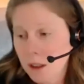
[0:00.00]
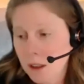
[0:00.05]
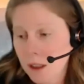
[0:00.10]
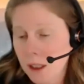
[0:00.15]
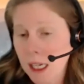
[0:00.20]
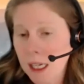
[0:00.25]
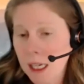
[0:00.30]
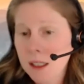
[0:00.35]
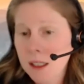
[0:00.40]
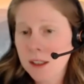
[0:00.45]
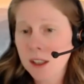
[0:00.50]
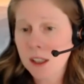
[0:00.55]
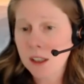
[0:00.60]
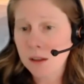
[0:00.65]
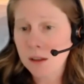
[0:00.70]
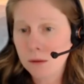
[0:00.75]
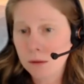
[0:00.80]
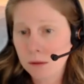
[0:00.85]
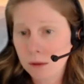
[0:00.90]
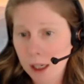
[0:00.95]
That is a
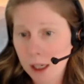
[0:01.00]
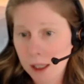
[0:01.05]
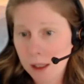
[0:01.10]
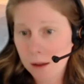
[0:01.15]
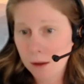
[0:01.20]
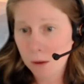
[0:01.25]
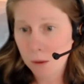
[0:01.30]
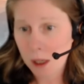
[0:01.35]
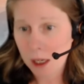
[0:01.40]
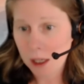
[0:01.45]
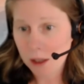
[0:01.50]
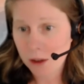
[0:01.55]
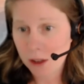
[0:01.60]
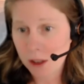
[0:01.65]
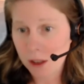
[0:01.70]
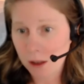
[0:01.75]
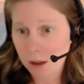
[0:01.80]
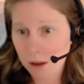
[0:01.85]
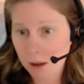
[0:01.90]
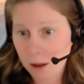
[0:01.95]
great
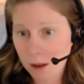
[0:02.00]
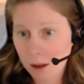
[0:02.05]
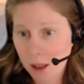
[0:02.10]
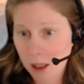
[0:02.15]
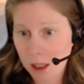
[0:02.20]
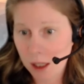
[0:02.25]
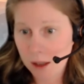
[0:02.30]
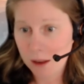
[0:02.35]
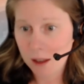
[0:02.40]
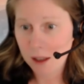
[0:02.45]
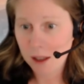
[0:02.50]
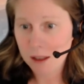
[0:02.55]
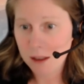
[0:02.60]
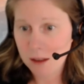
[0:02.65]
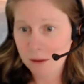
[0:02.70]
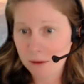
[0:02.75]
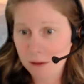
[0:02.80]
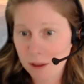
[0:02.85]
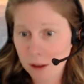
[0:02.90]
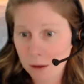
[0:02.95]
question. And I think as
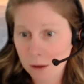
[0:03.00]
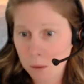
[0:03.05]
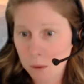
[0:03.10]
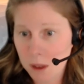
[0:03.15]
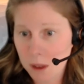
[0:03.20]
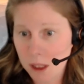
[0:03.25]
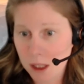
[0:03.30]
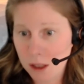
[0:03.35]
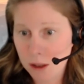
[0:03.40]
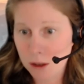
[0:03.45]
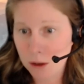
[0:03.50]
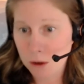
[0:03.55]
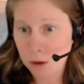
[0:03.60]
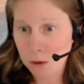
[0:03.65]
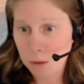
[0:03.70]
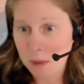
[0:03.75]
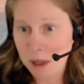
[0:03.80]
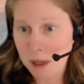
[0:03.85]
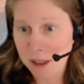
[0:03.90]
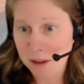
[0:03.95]
a field, we need to do
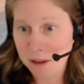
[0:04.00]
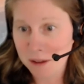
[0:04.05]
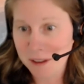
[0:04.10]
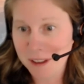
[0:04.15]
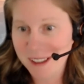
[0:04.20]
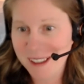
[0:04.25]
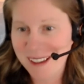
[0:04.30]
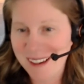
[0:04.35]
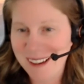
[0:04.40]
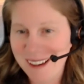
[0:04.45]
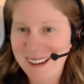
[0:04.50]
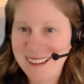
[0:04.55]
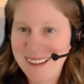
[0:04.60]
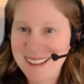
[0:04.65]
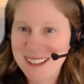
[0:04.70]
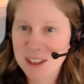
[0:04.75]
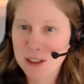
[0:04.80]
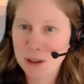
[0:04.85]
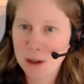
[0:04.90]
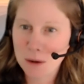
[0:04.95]
better.
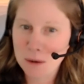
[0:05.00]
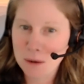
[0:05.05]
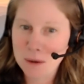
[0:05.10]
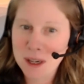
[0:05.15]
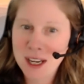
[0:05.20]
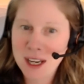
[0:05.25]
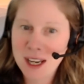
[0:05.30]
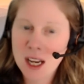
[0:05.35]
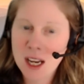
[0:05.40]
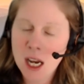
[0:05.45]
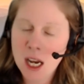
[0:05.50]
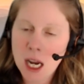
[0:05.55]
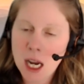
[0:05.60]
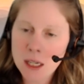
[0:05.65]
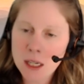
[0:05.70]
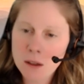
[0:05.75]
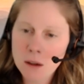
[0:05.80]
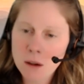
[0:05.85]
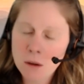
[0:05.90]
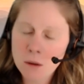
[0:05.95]
So I
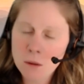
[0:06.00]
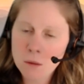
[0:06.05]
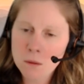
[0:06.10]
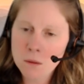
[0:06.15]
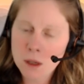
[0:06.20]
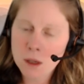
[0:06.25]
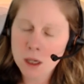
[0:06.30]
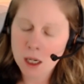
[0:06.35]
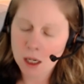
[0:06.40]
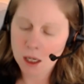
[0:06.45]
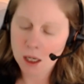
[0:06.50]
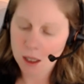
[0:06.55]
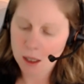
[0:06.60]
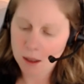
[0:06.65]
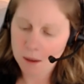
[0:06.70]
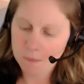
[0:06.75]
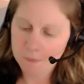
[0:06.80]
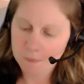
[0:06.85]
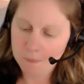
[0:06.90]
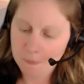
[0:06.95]
know
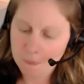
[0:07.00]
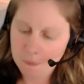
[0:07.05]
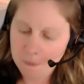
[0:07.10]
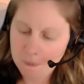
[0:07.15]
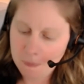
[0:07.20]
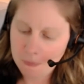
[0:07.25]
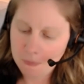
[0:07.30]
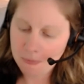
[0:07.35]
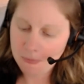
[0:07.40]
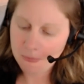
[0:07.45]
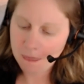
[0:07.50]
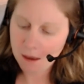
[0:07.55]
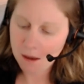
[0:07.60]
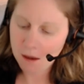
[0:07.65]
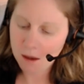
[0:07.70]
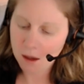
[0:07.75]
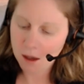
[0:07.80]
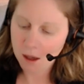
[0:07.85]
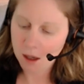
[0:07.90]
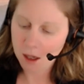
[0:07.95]

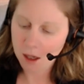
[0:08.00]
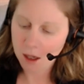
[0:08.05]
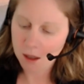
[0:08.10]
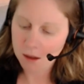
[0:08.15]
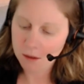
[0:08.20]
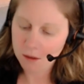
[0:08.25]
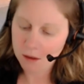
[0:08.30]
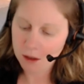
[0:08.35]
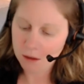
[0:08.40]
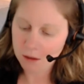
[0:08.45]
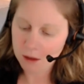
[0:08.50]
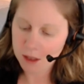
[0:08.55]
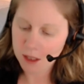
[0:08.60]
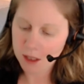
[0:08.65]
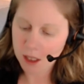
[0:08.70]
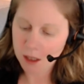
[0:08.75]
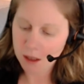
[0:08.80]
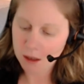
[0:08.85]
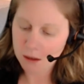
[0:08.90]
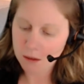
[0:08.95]
there is
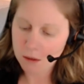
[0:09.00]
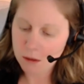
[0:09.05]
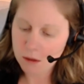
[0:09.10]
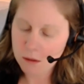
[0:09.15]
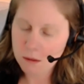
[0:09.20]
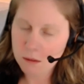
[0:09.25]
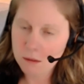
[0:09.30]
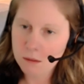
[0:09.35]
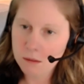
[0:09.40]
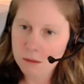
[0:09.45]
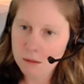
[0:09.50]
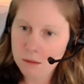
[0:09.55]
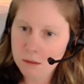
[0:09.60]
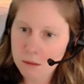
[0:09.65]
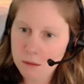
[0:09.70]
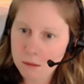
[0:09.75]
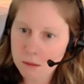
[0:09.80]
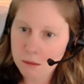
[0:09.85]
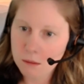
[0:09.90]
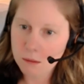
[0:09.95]
a
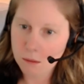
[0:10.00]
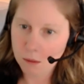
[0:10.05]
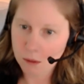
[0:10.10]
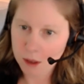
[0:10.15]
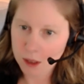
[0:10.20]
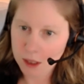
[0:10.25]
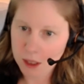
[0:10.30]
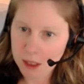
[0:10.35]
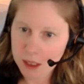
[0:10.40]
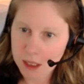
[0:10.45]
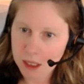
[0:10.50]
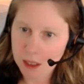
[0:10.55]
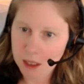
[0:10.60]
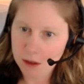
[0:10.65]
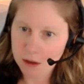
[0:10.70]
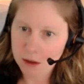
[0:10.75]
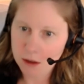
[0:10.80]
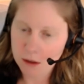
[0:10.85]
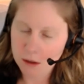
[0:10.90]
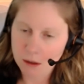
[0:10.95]
new
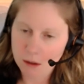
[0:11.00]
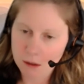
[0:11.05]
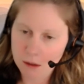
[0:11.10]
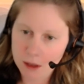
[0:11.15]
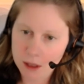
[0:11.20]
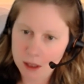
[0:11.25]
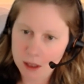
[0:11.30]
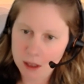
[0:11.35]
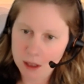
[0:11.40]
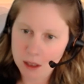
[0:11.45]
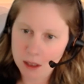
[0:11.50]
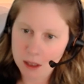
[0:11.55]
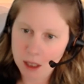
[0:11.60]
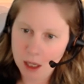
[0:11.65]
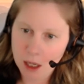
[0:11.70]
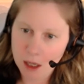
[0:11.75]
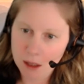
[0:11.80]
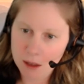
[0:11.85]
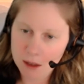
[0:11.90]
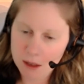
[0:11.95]
organization called the
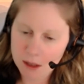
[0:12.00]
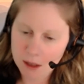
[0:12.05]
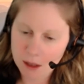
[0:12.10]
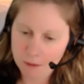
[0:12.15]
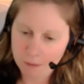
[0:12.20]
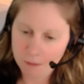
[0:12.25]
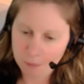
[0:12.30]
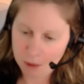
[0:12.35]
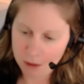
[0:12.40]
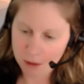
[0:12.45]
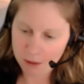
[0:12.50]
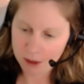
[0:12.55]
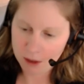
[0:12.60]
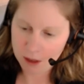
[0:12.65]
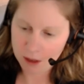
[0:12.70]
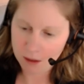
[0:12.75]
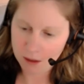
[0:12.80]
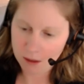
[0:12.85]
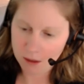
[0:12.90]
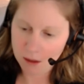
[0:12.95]
Stiff
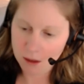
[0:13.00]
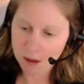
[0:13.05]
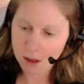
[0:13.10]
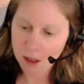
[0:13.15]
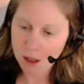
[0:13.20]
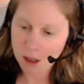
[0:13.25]
Person